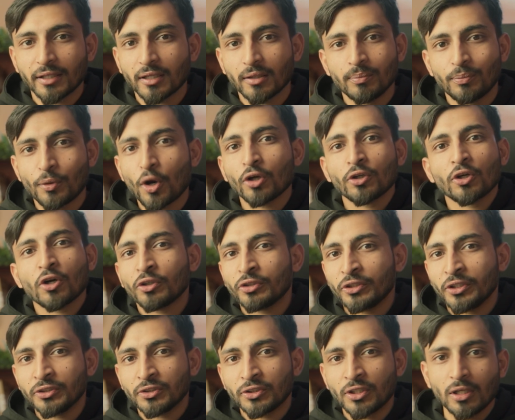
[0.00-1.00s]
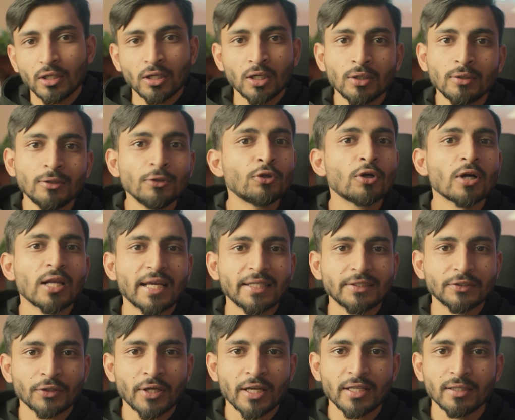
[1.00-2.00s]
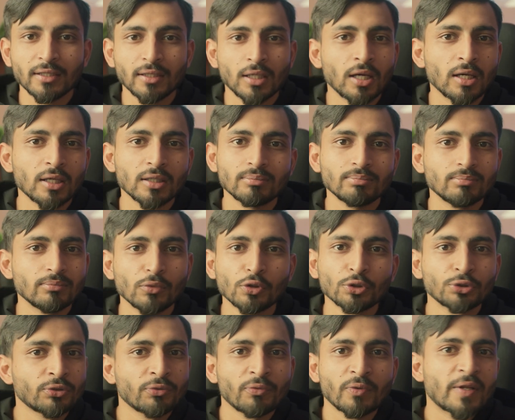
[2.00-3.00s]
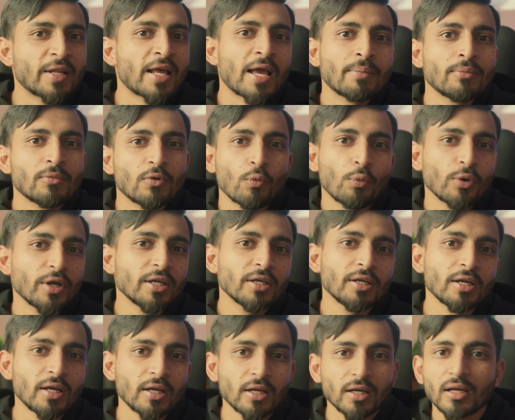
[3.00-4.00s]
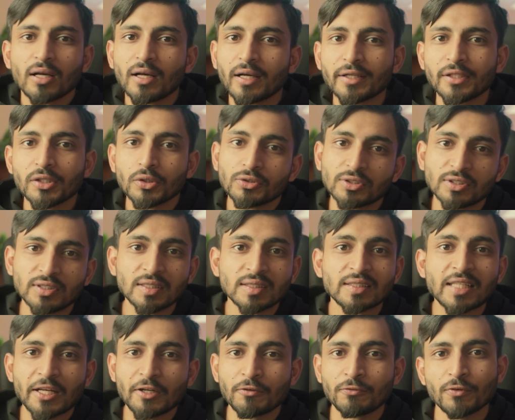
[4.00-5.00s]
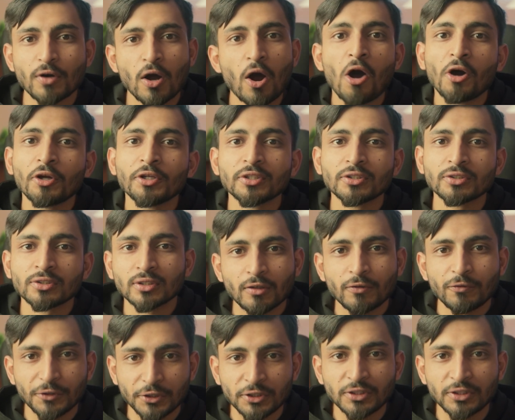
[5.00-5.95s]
Broad audience or lookalikes, okay? Most of the time we use these kind of audience for